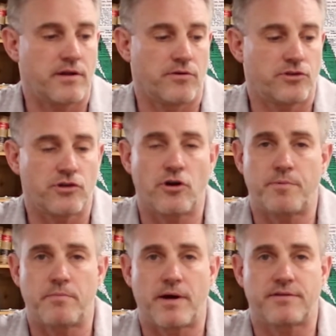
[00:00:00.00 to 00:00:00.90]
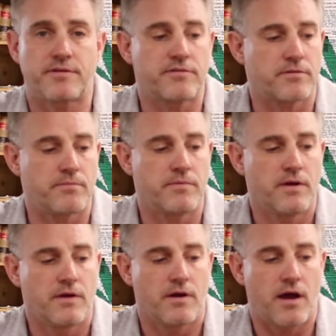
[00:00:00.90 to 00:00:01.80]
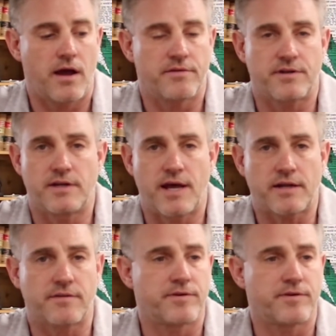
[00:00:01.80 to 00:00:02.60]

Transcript: showed up in my system as an inactive